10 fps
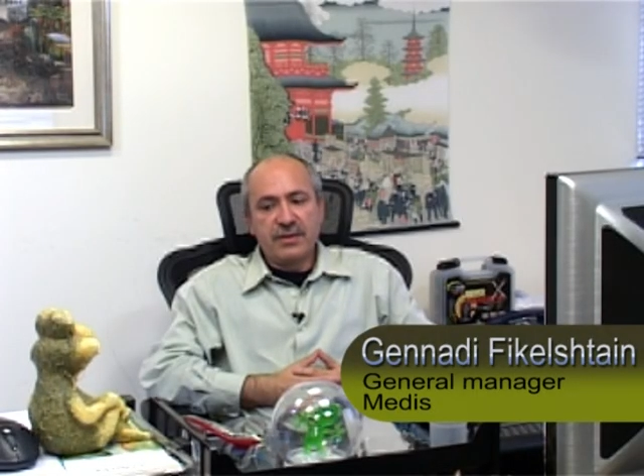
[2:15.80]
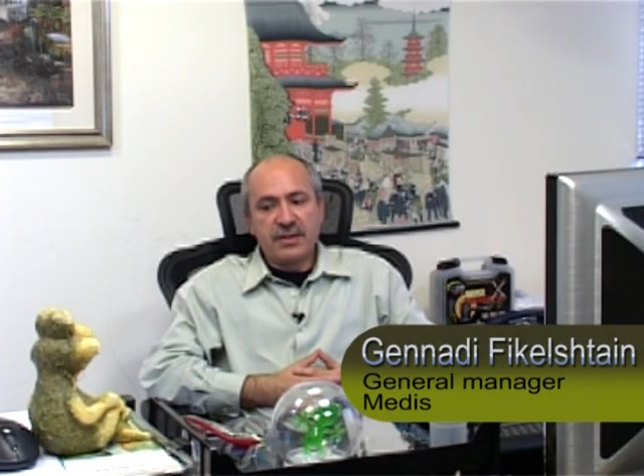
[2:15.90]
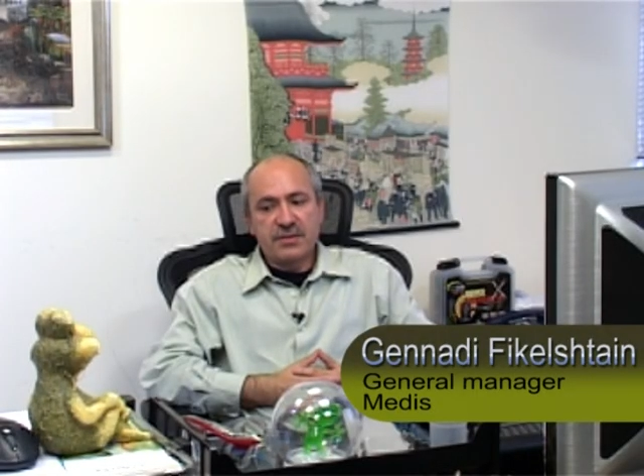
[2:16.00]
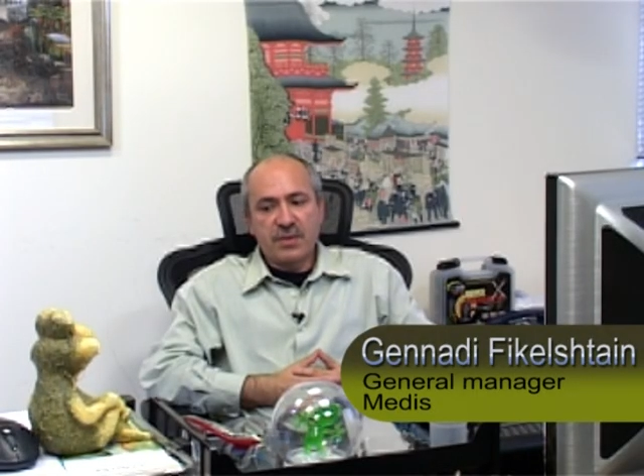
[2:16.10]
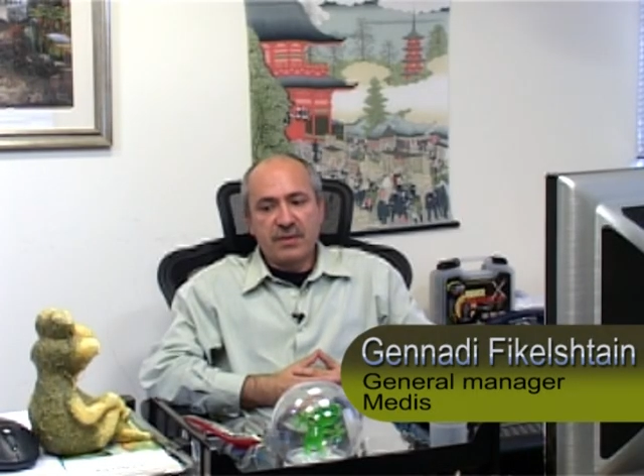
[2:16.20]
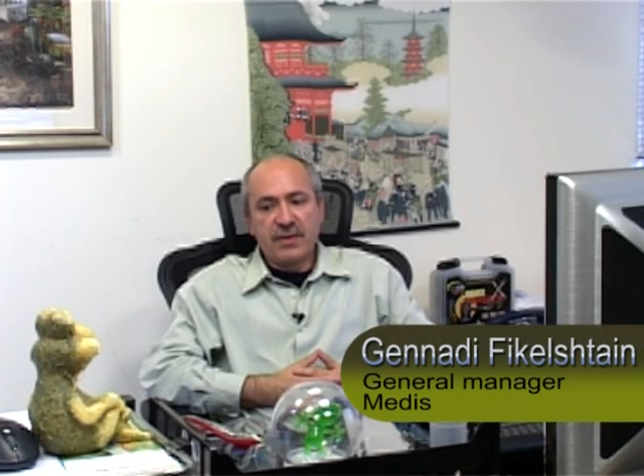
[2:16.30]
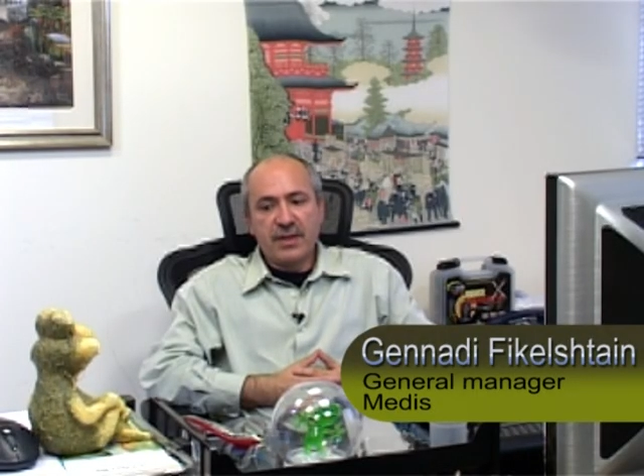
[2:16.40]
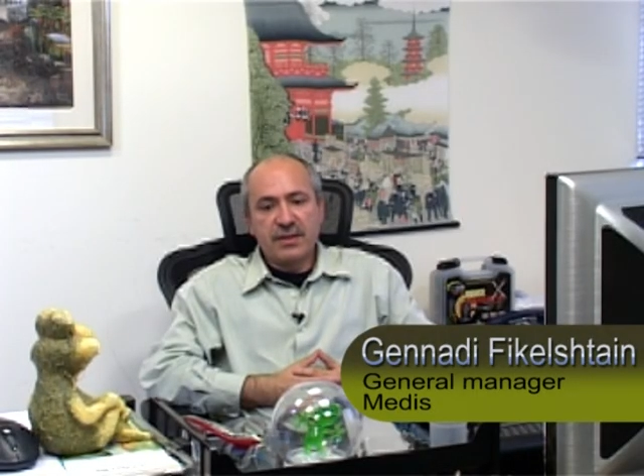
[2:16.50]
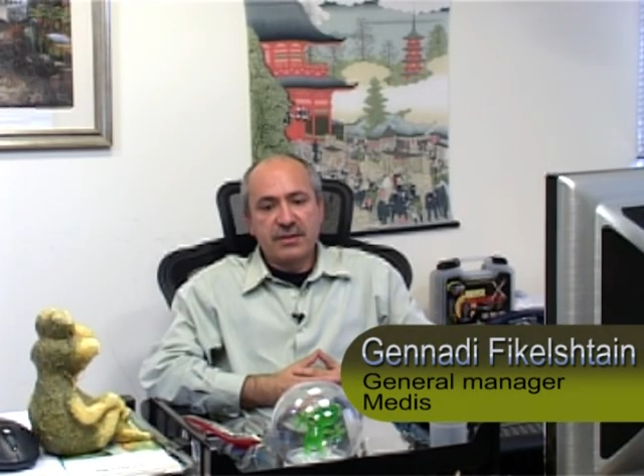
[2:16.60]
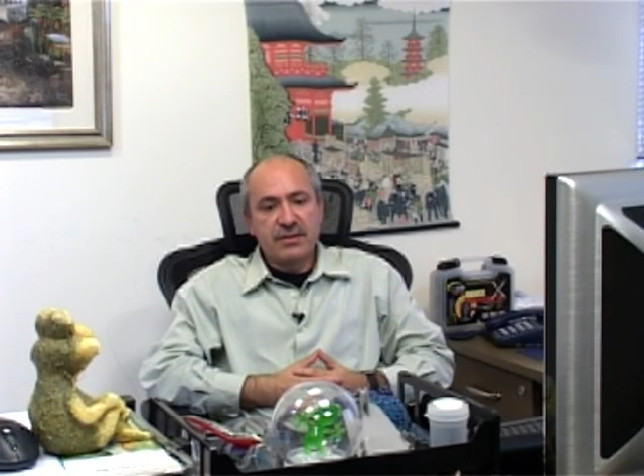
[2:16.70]
is
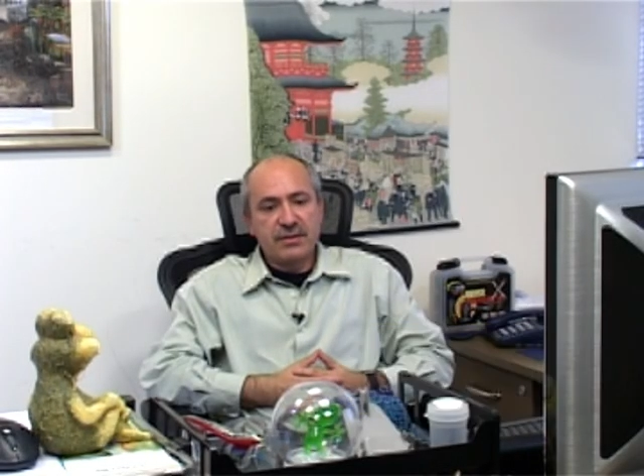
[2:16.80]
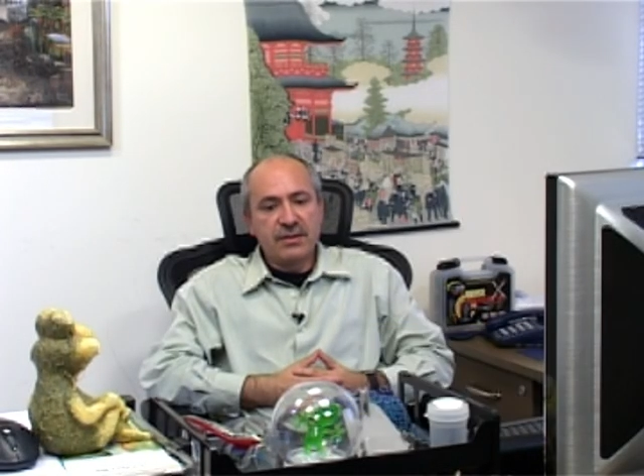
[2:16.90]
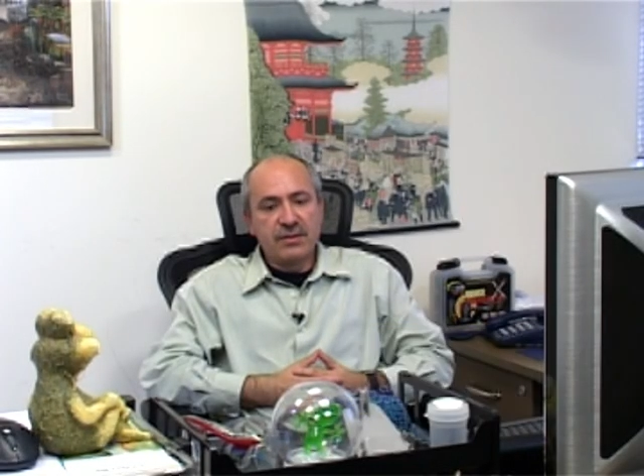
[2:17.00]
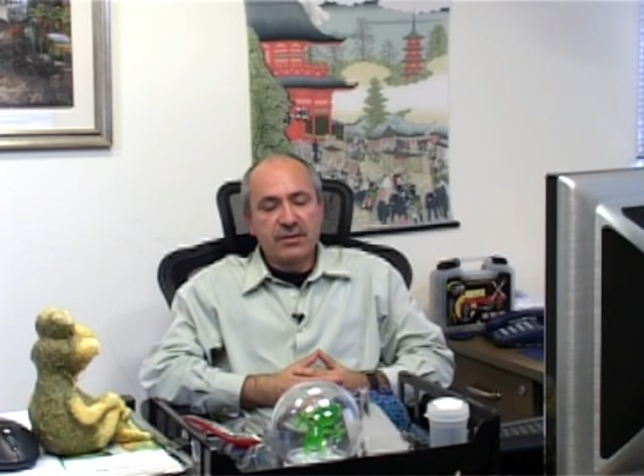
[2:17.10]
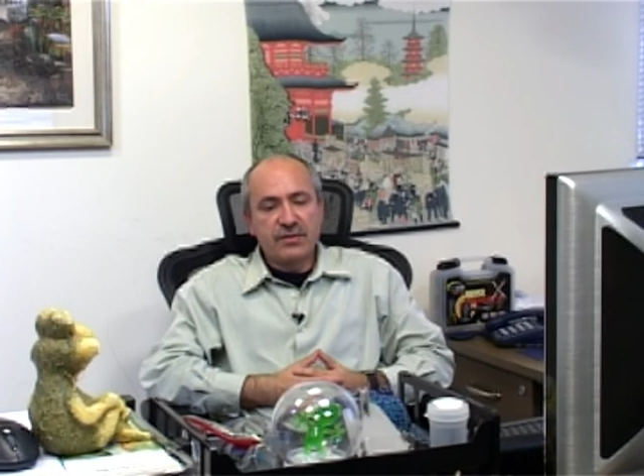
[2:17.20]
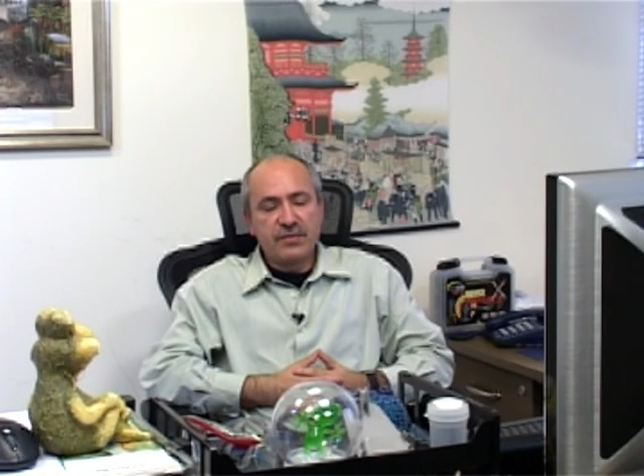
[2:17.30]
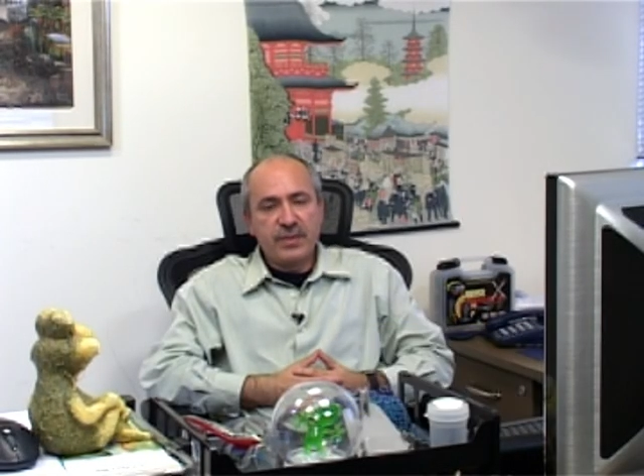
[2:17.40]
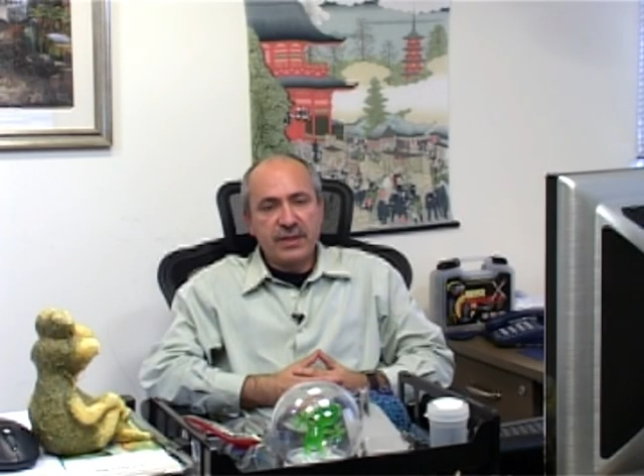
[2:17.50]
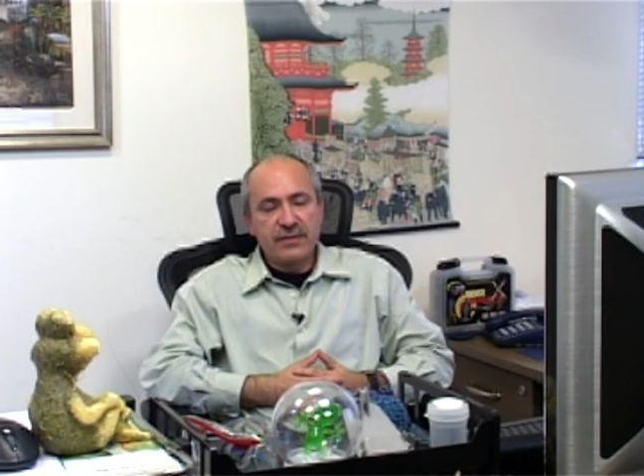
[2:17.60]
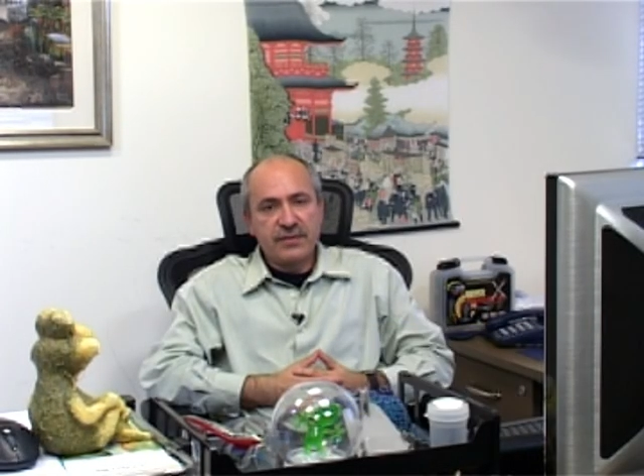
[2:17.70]
provide a lot of
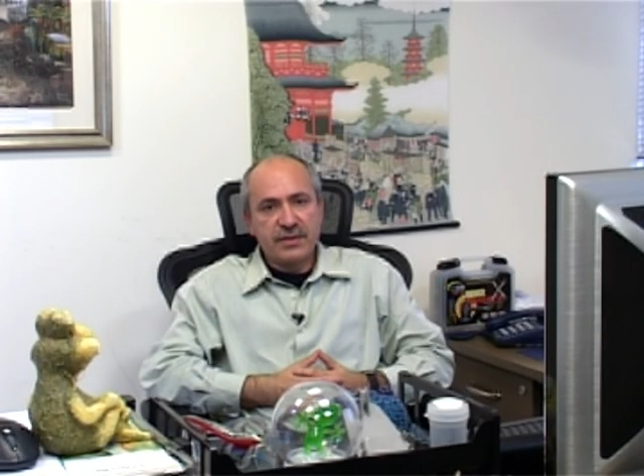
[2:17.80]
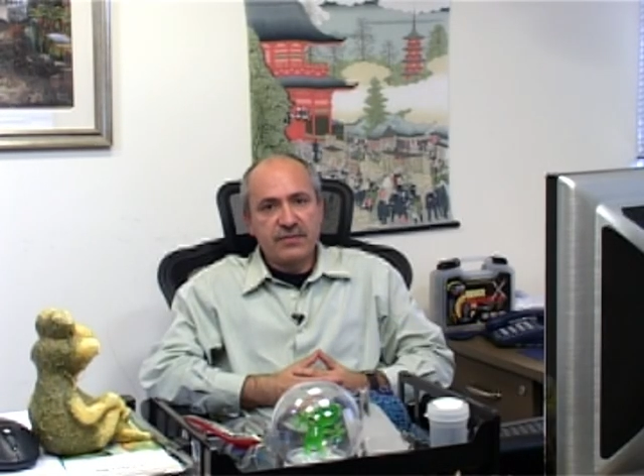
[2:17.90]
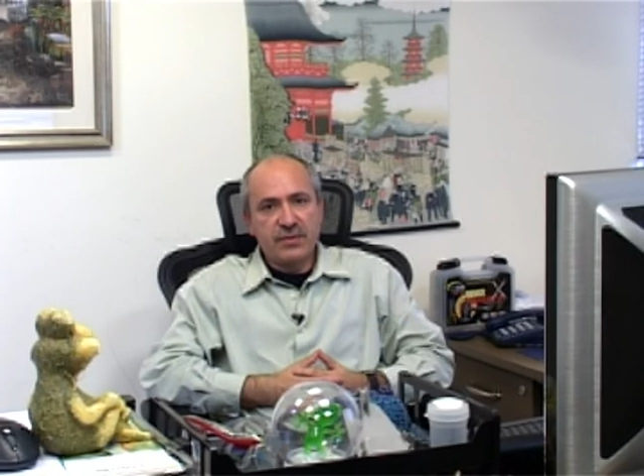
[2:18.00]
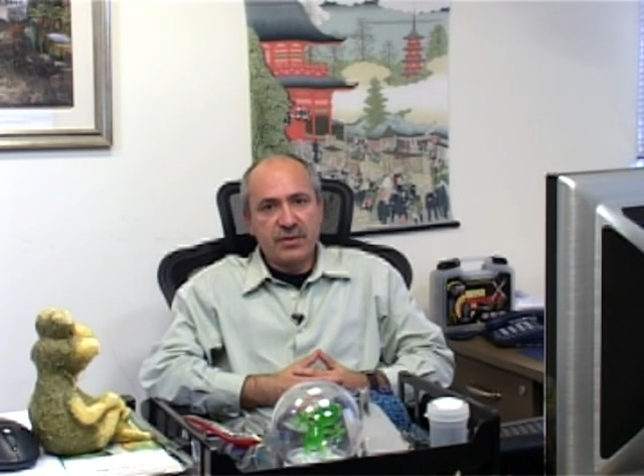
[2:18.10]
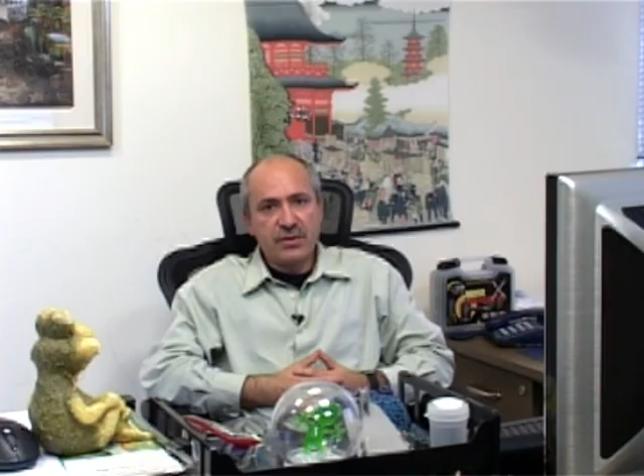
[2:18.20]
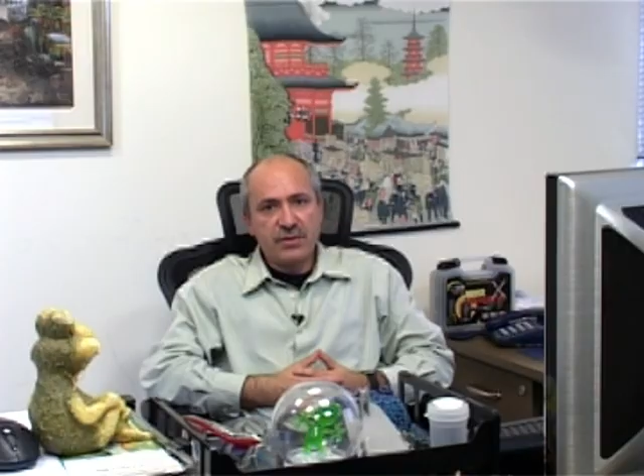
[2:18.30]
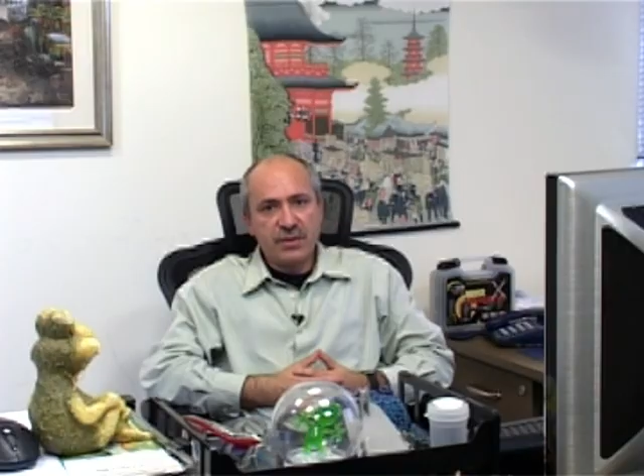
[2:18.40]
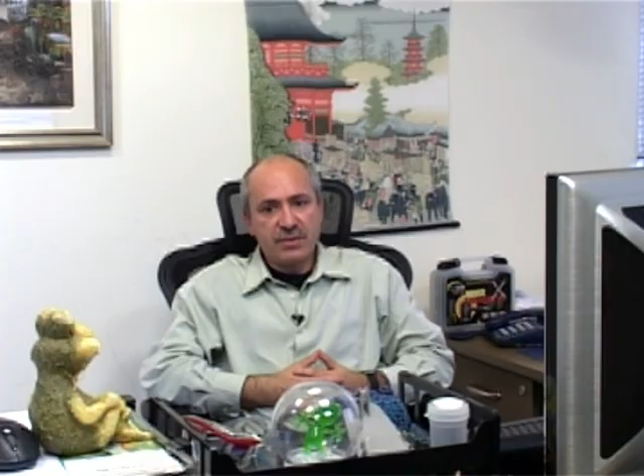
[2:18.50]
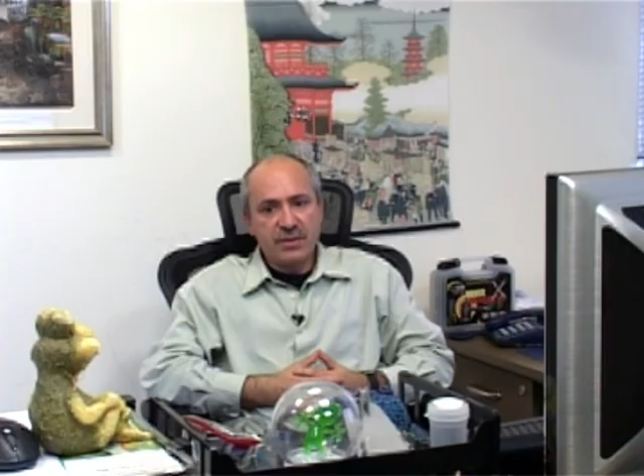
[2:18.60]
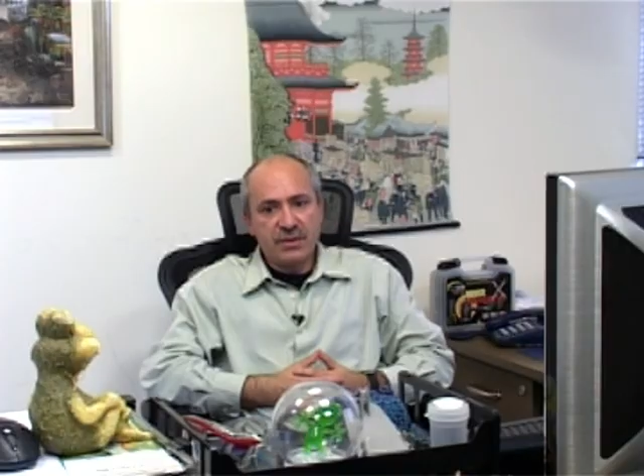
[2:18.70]
benefits for
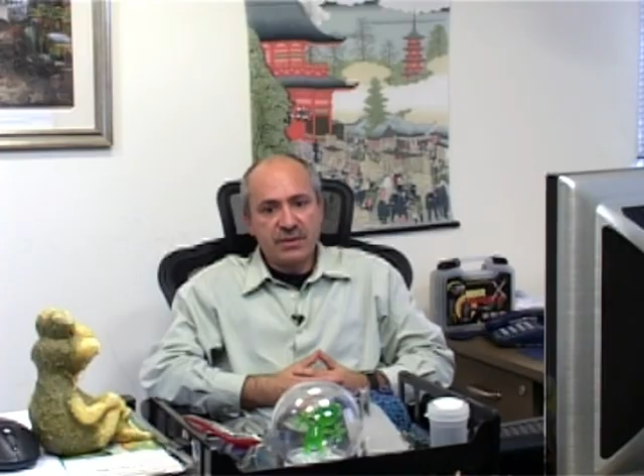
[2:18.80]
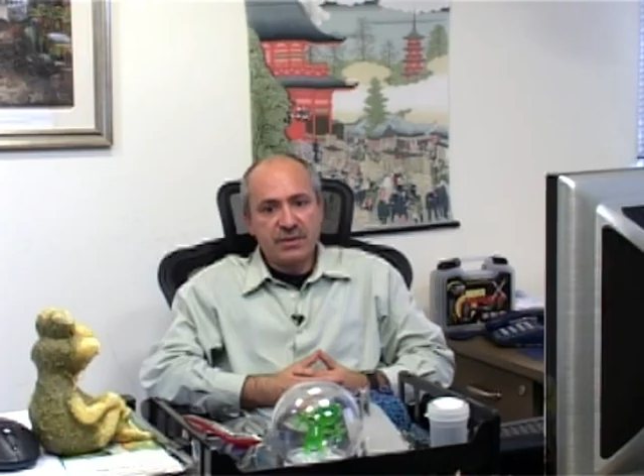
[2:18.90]
human beings.